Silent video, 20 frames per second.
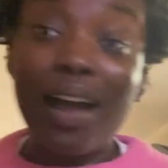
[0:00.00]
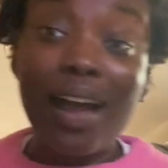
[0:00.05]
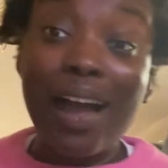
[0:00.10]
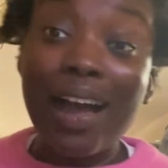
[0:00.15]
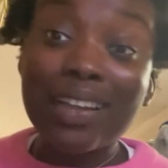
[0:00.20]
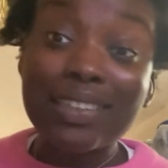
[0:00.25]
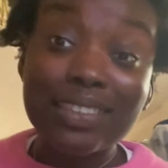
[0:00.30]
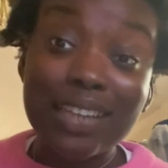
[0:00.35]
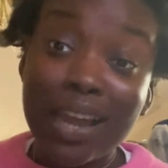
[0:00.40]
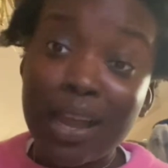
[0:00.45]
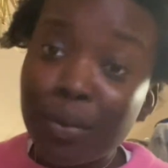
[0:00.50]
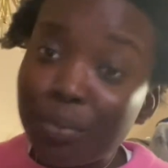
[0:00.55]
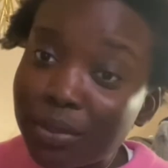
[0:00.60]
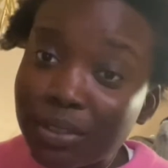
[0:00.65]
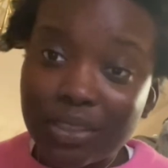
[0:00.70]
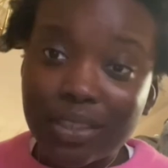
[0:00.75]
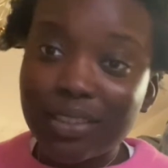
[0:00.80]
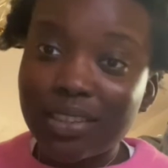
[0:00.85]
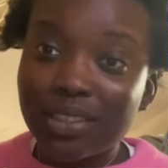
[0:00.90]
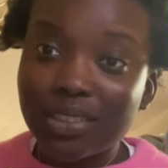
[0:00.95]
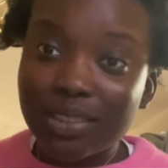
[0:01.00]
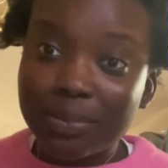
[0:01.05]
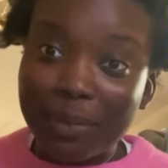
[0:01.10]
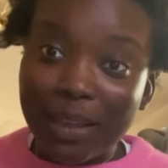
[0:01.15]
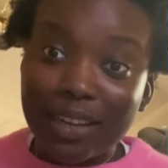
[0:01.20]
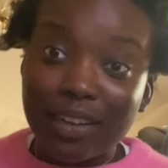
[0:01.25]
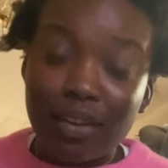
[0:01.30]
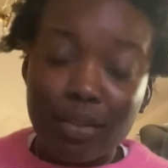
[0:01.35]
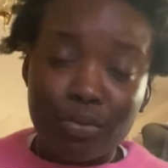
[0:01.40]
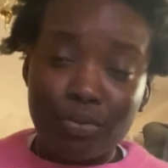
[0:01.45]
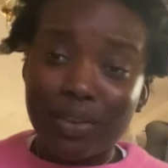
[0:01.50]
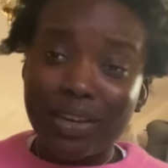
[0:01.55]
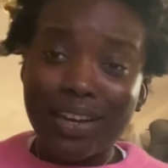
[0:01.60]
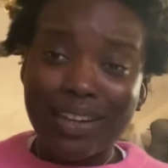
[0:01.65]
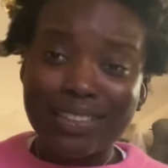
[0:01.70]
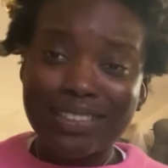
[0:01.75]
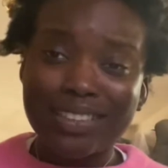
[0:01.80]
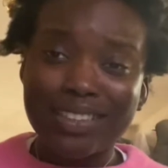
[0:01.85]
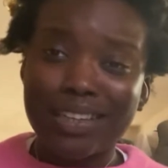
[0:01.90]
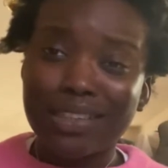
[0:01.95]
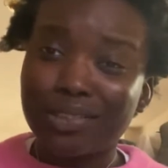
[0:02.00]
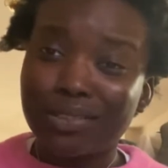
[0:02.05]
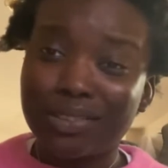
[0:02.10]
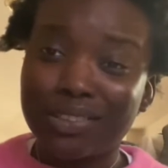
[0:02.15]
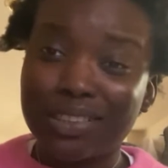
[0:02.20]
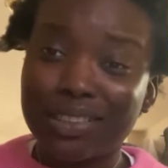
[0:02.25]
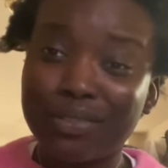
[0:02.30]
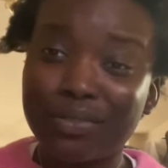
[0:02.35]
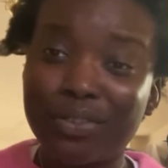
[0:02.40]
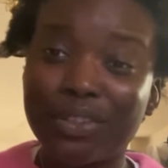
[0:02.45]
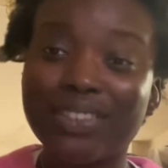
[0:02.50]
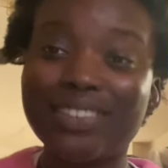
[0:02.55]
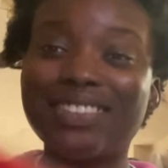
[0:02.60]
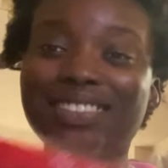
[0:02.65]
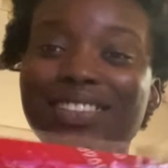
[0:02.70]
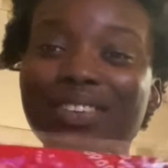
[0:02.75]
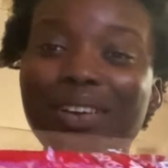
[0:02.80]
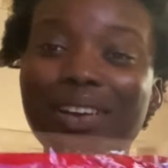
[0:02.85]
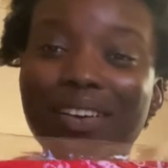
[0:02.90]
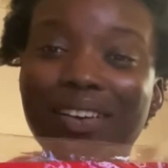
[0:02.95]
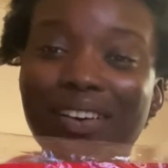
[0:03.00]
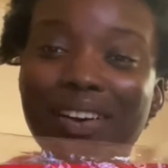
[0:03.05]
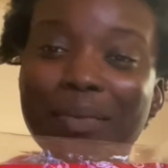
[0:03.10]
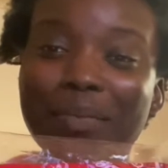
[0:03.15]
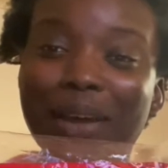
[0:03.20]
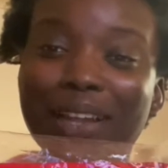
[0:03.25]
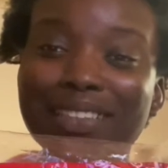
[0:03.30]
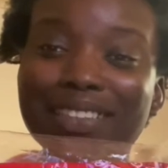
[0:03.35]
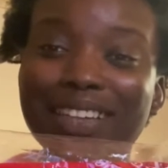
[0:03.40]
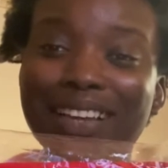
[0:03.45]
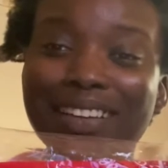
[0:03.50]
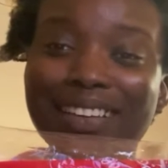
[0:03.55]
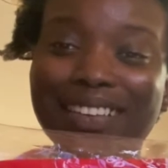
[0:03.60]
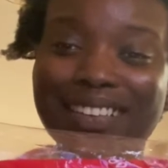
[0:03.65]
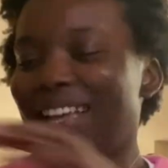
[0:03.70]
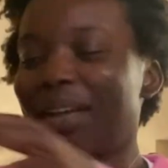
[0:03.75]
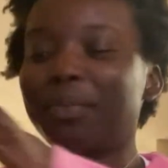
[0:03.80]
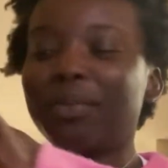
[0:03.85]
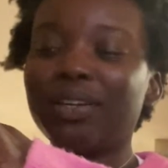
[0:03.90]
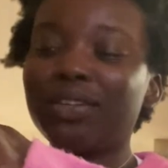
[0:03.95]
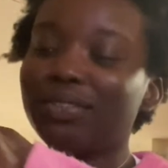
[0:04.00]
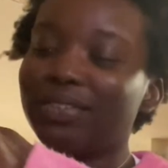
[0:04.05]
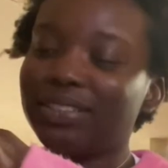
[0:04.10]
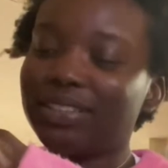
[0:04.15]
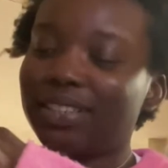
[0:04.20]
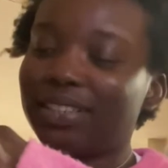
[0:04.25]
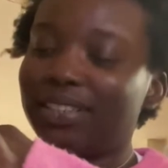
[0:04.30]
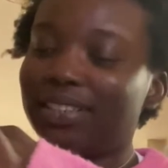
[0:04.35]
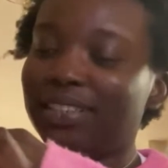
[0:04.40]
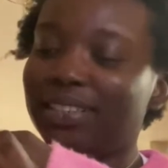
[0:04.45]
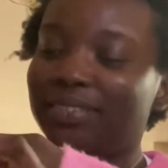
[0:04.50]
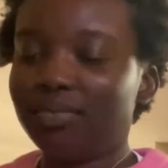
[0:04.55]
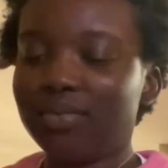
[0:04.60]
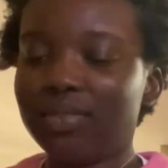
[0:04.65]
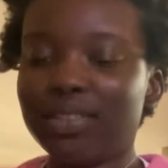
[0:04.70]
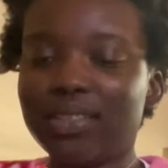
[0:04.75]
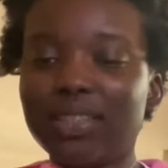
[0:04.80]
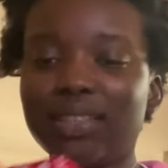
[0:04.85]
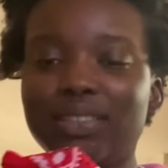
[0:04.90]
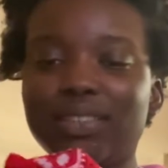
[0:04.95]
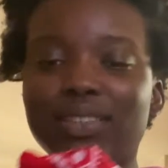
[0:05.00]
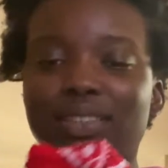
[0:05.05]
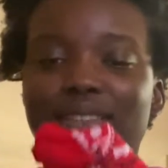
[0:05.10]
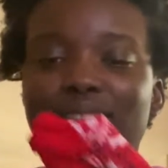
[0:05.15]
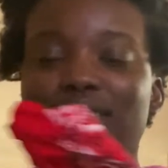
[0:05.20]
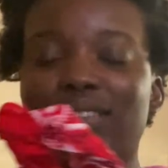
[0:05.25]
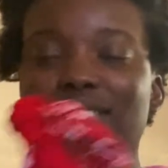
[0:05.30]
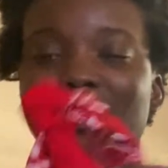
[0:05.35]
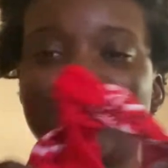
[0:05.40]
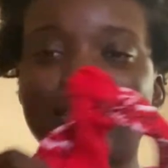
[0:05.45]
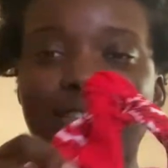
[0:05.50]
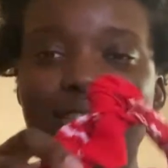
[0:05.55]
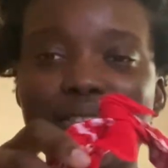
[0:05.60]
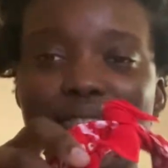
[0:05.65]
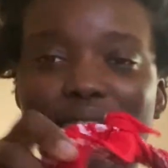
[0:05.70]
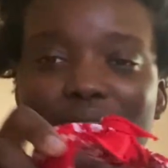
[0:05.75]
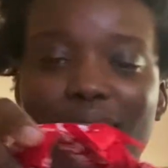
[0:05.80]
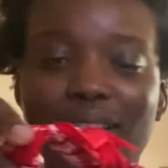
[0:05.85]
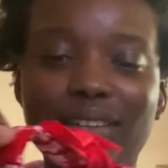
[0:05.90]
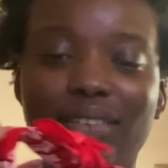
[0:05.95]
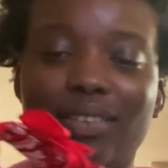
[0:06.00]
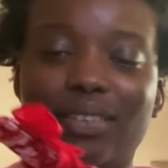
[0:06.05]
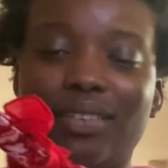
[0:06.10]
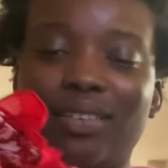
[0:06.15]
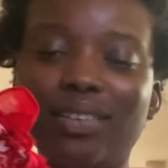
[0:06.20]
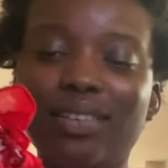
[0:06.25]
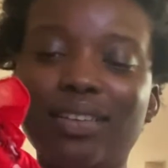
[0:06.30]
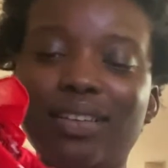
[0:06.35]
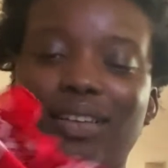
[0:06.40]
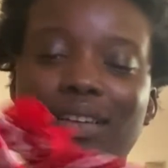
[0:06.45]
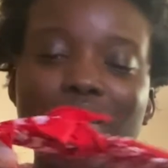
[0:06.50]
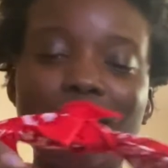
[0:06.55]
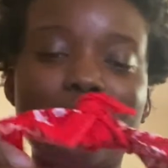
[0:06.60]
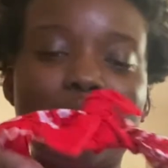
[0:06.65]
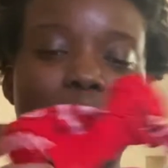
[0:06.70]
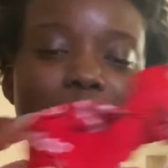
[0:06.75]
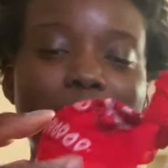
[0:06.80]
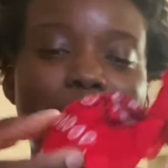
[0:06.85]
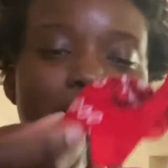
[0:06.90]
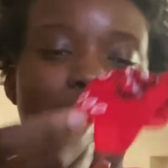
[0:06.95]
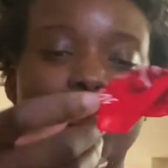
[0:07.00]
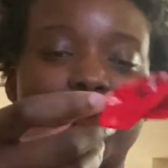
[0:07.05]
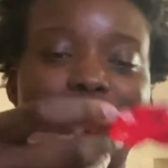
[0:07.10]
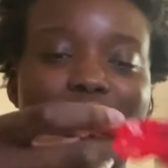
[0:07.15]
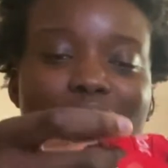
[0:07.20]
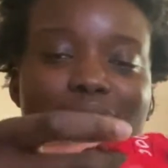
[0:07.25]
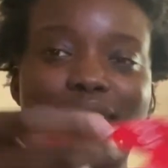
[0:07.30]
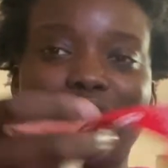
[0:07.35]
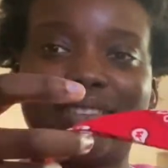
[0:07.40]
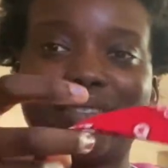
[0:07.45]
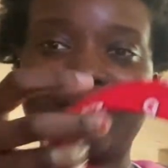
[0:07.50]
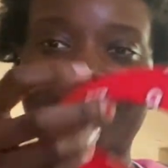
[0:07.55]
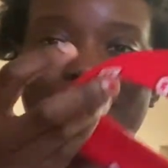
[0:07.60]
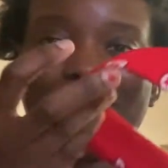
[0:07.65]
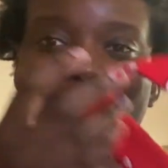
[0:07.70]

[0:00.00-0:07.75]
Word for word: And I wasn't gonna spend three ninety-nine on delivery. So I got a bandana. I'm gonna return it. It's literally just a red bandana.